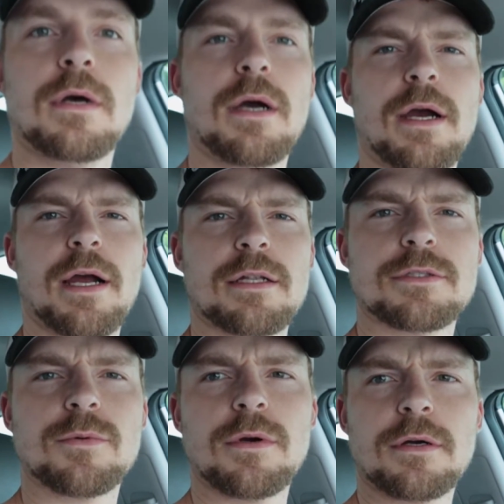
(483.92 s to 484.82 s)
Alright,
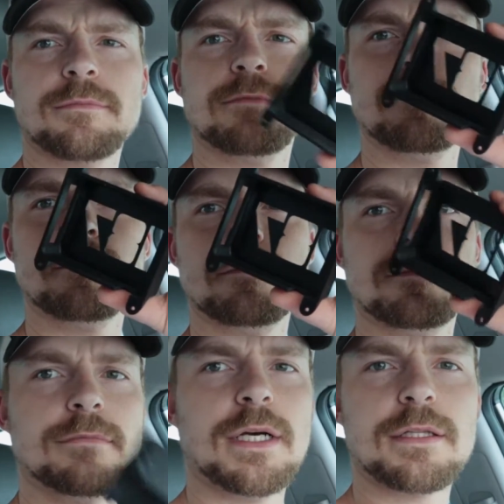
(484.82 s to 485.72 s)
so we're
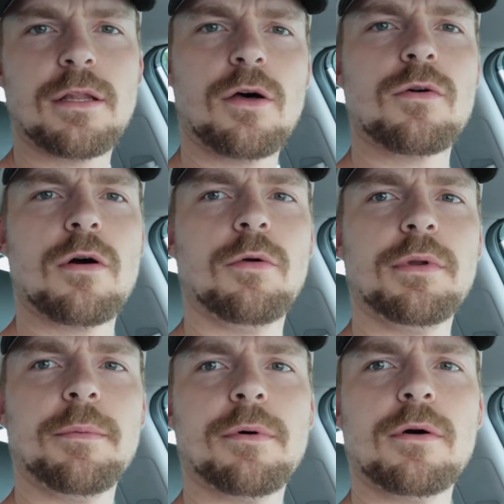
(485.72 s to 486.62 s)
at the local Home
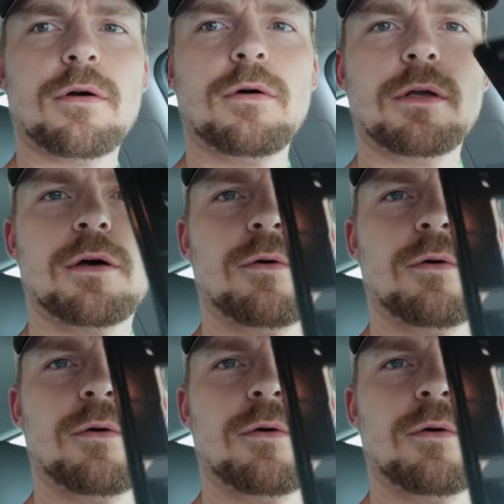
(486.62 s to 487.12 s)
Depot, going to